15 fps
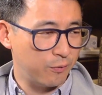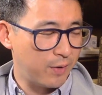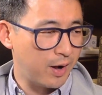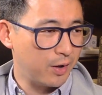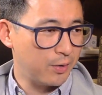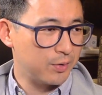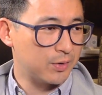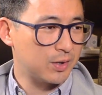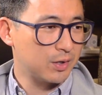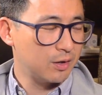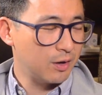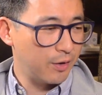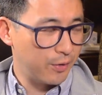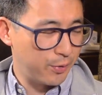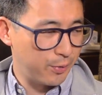follows
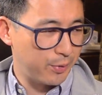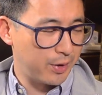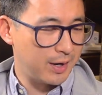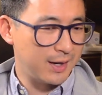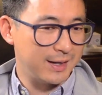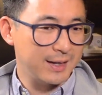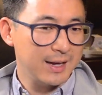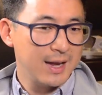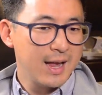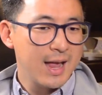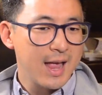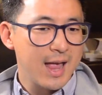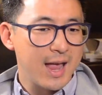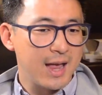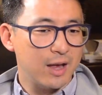authority
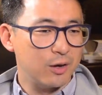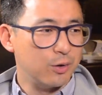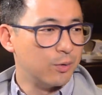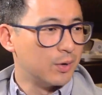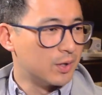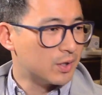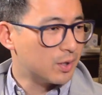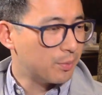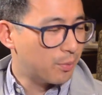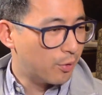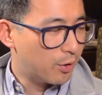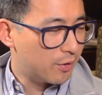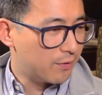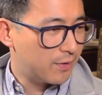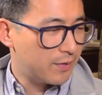and who is
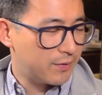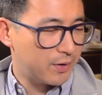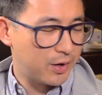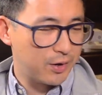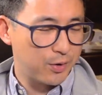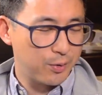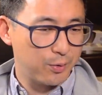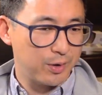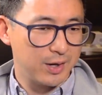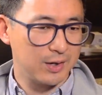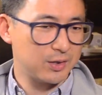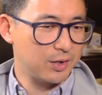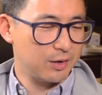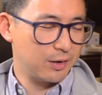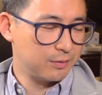supportive of our
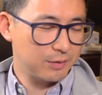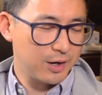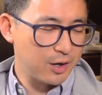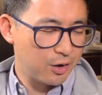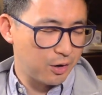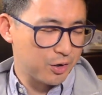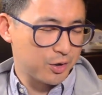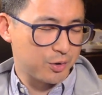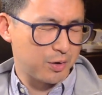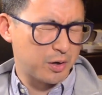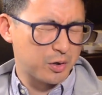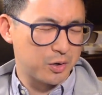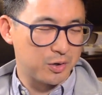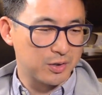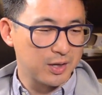authorities and our
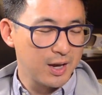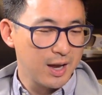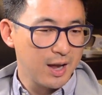structures,